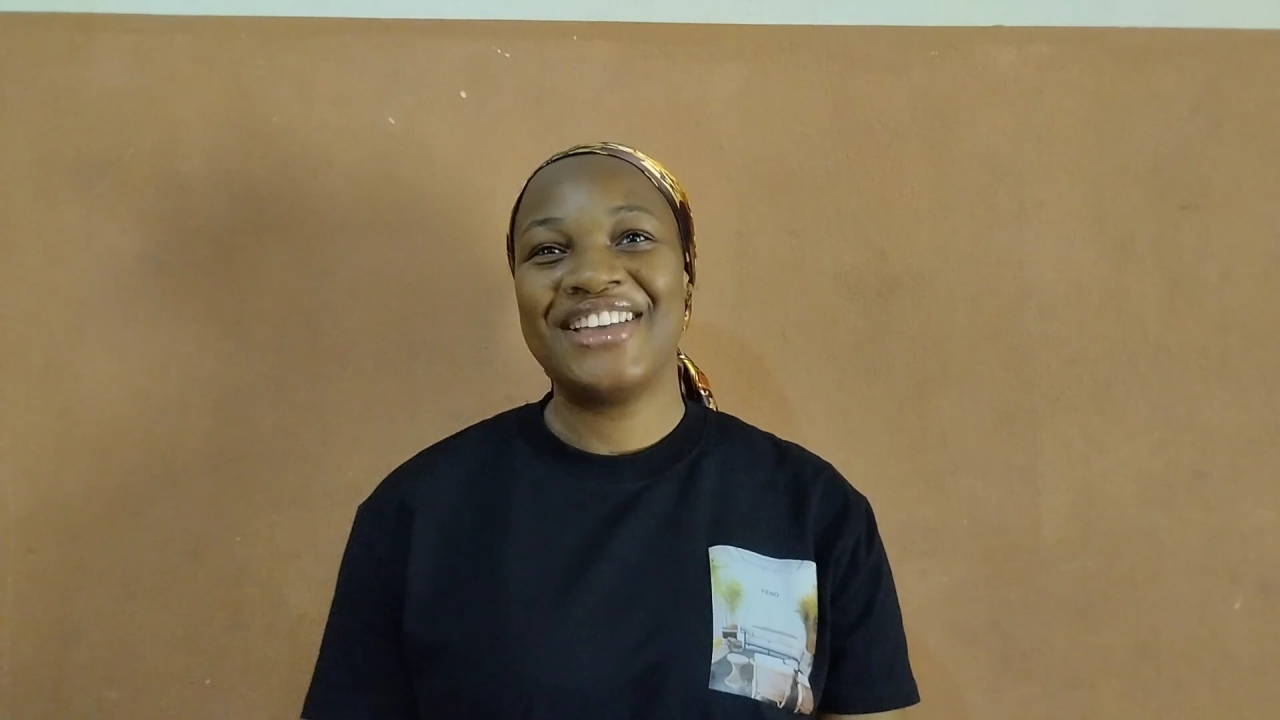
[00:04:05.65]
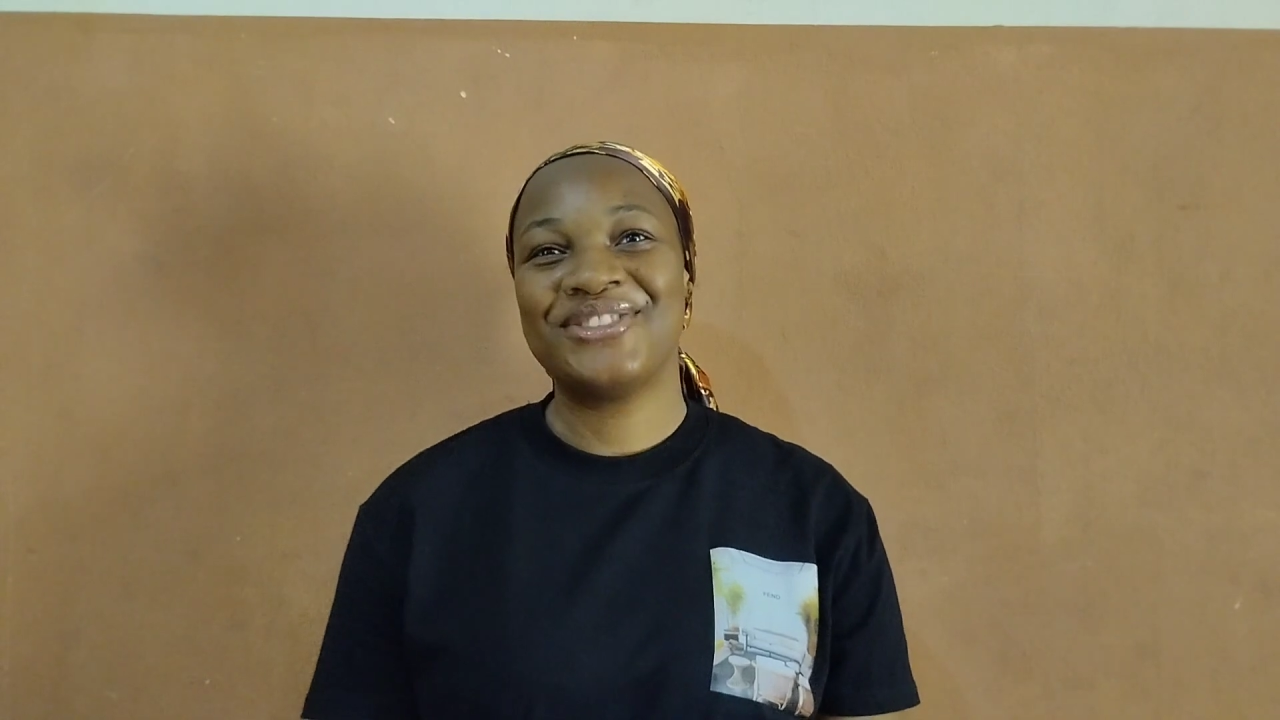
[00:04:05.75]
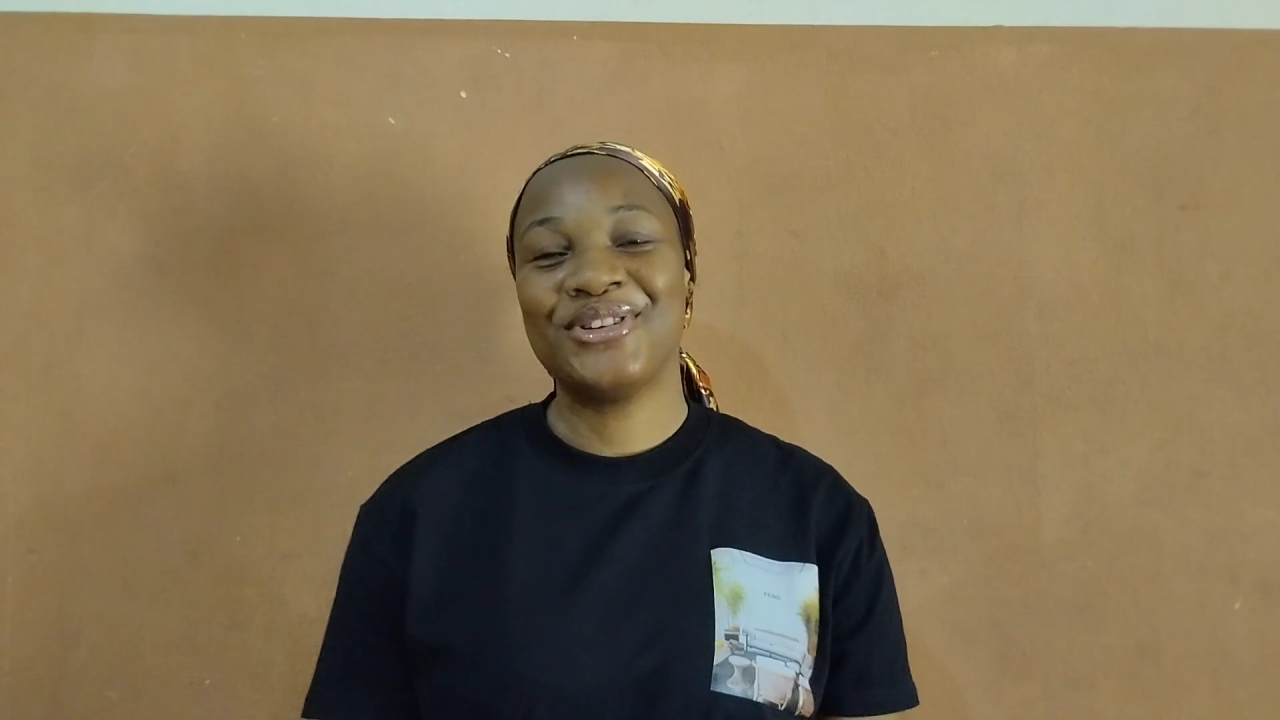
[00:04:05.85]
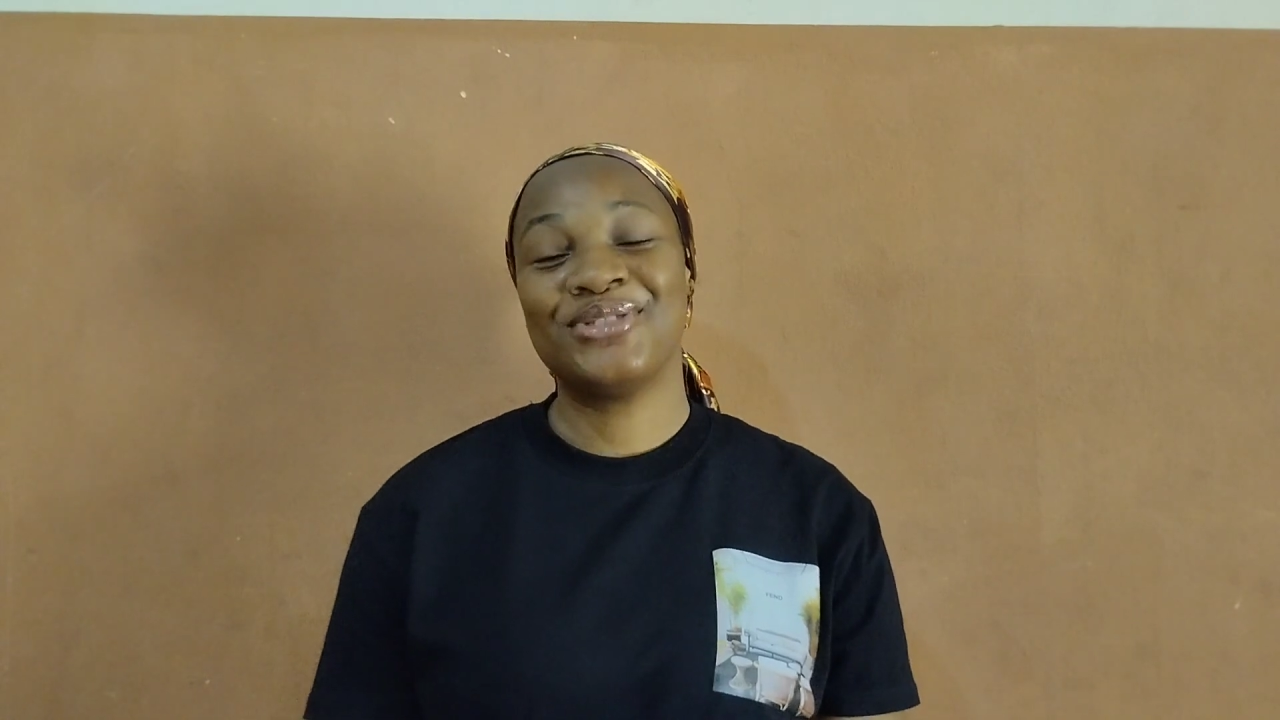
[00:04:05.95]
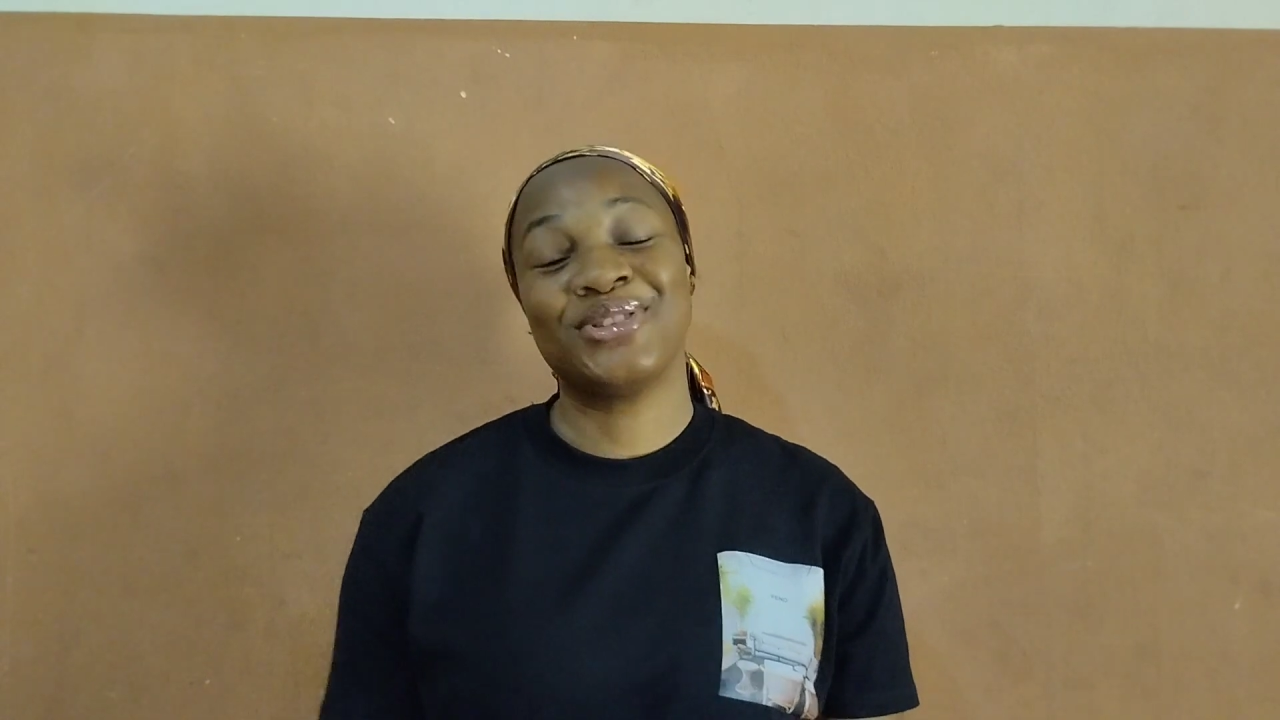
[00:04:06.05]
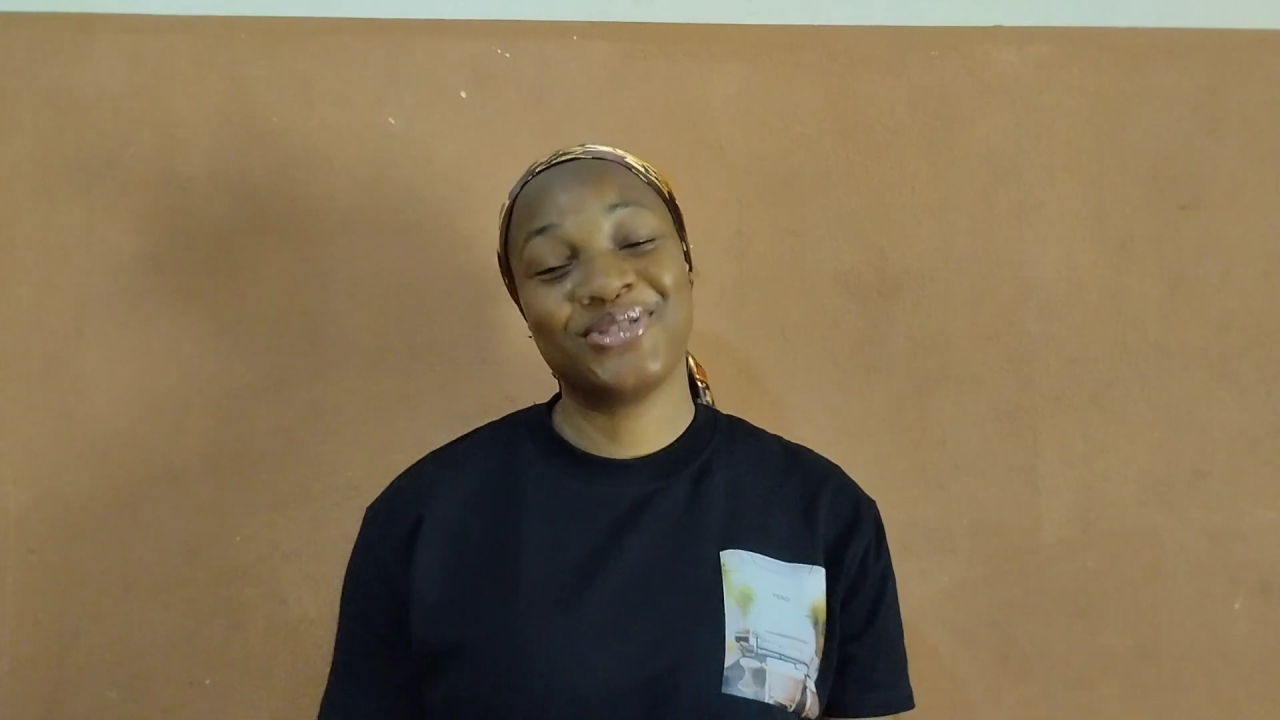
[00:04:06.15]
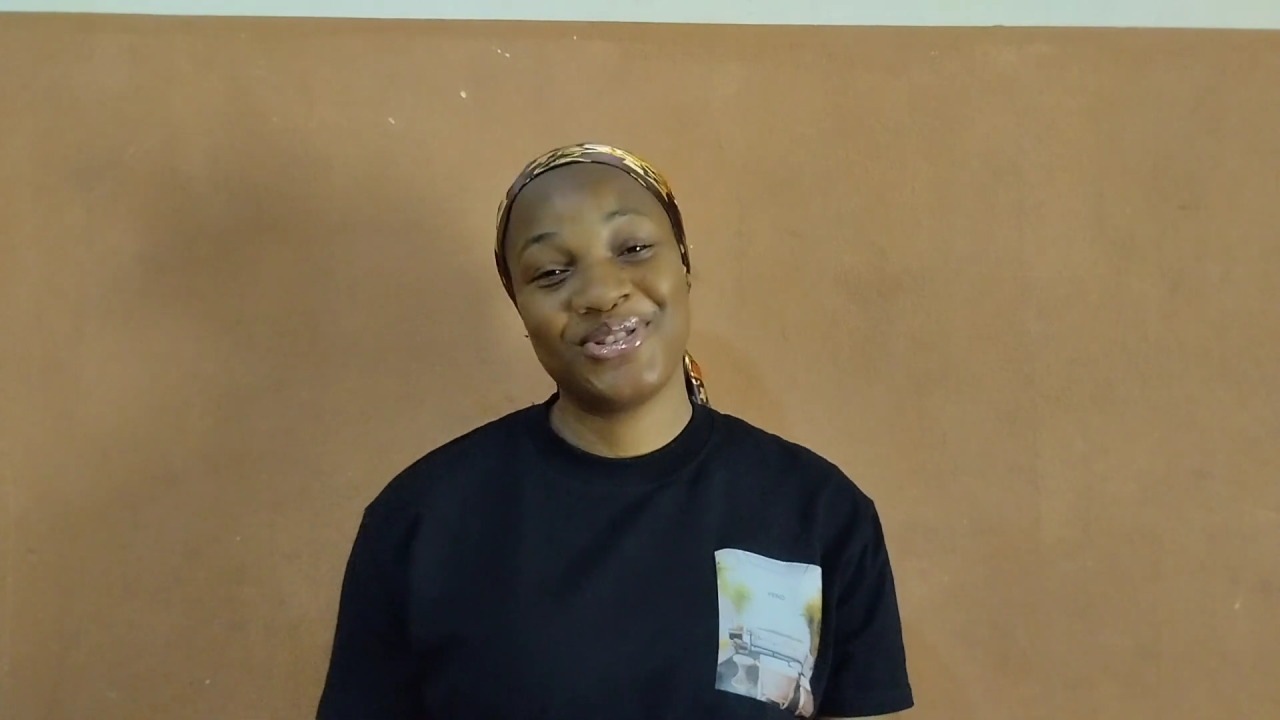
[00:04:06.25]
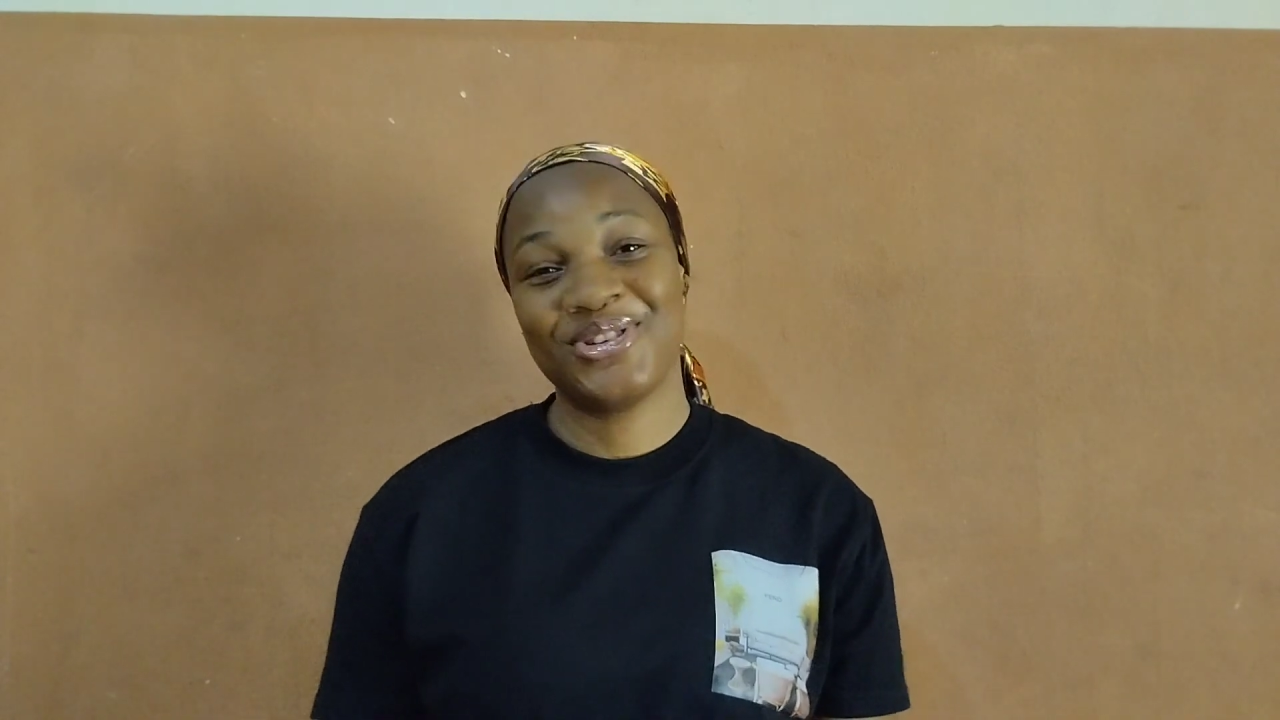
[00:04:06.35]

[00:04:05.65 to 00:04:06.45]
So it was no